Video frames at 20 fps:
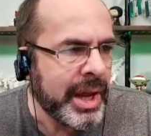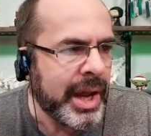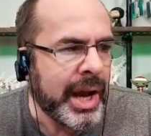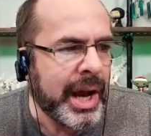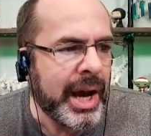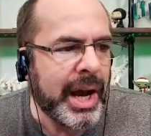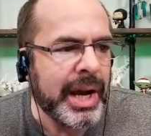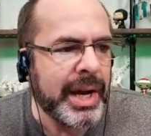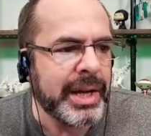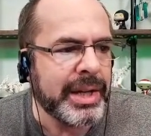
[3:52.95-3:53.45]

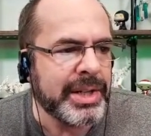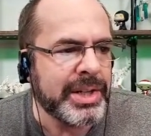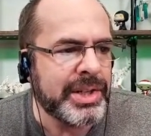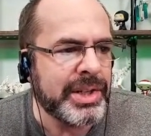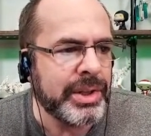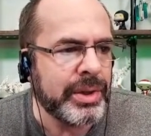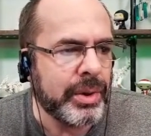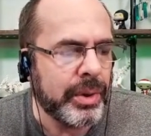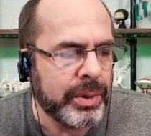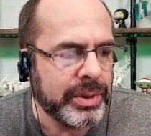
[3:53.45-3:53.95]
It's
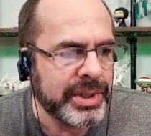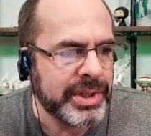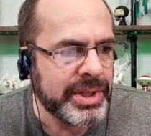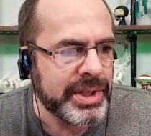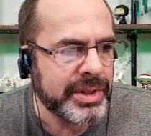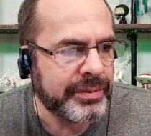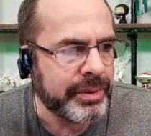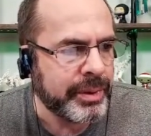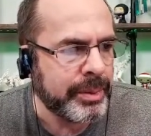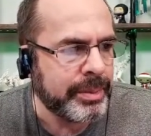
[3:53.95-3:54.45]
the oldest
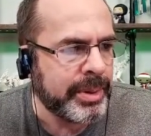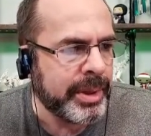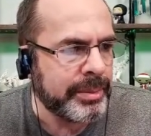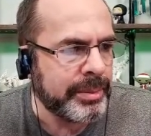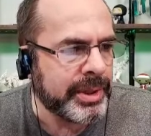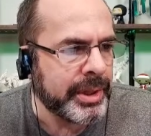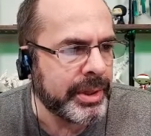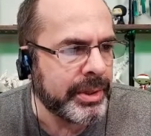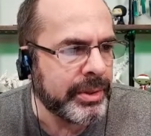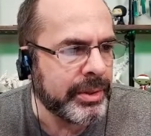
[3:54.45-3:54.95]
of the
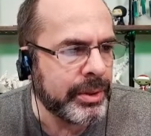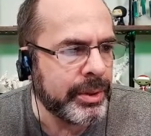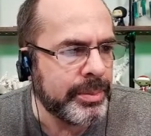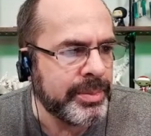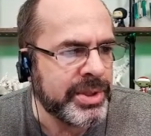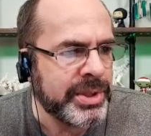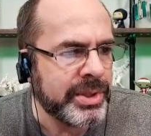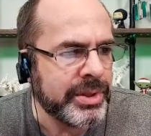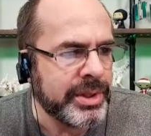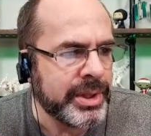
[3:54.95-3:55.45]
Republican
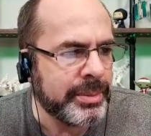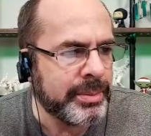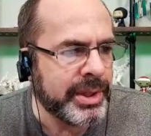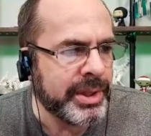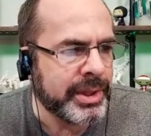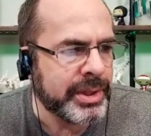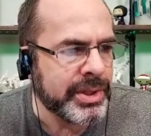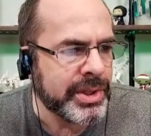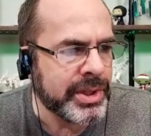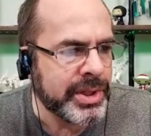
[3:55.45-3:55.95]
groups. They're deeply
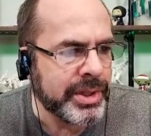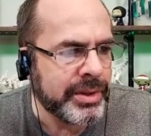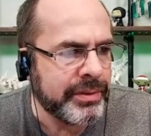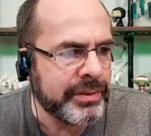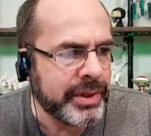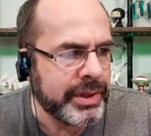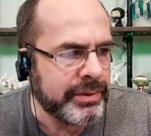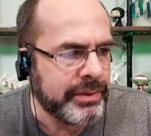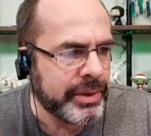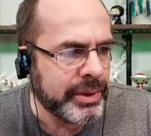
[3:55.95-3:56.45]

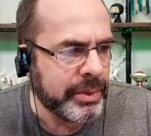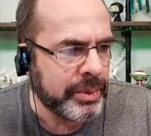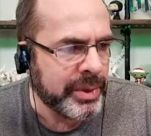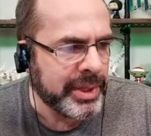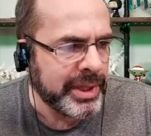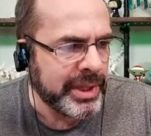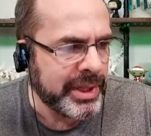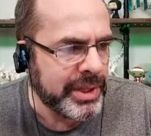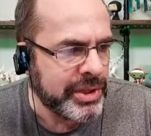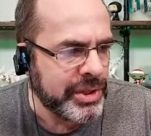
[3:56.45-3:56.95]
conservative. They're
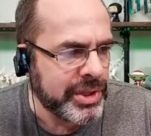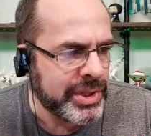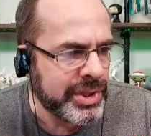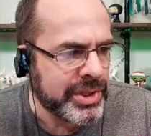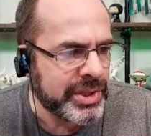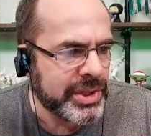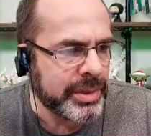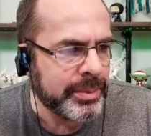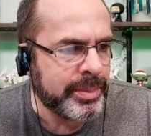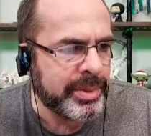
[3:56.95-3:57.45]

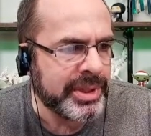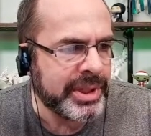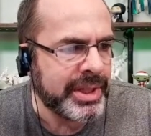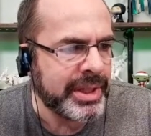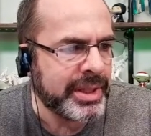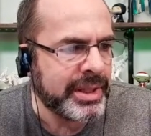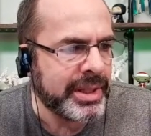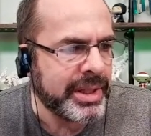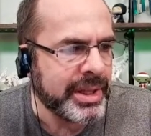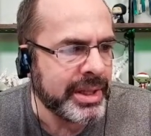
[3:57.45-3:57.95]
religious. They're
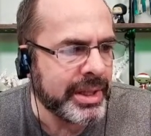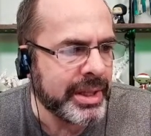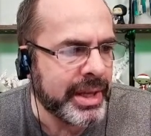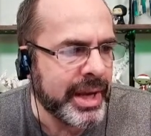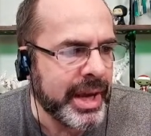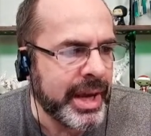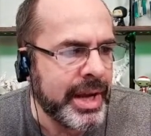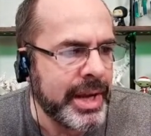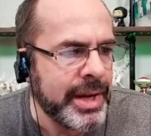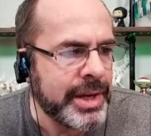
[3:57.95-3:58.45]
politically
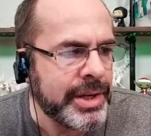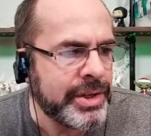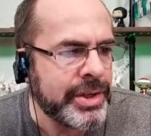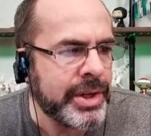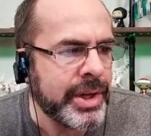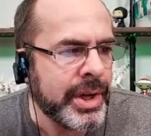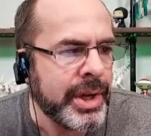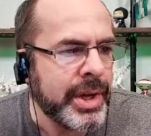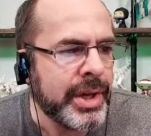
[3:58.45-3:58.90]
engaged.